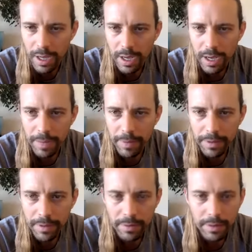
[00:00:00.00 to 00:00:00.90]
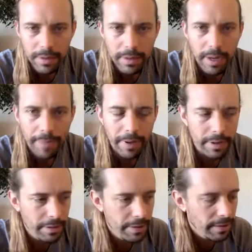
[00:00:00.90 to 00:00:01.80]
But I'm not
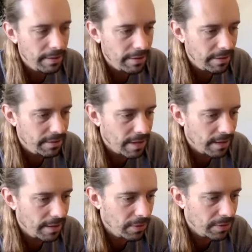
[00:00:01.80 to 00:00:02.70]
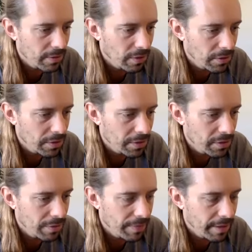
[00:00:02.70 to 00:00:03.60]
here to tell you exactly what to always
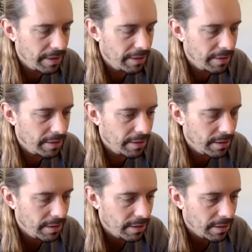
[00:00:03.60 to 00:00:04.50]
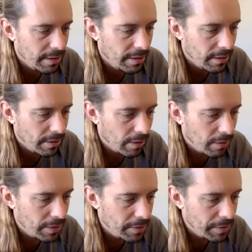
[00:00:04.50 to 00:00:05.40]
do. I'm not here to
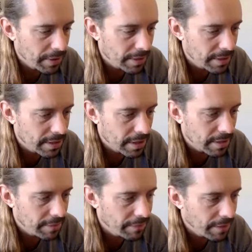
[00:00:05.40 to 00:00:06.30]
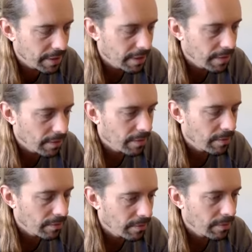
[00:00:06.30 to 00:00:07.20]
always play it safe.
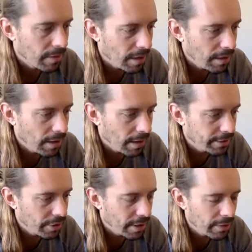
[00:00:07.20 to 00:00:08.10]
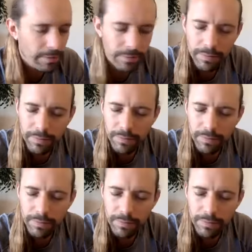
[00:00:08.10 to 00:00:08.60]
I try to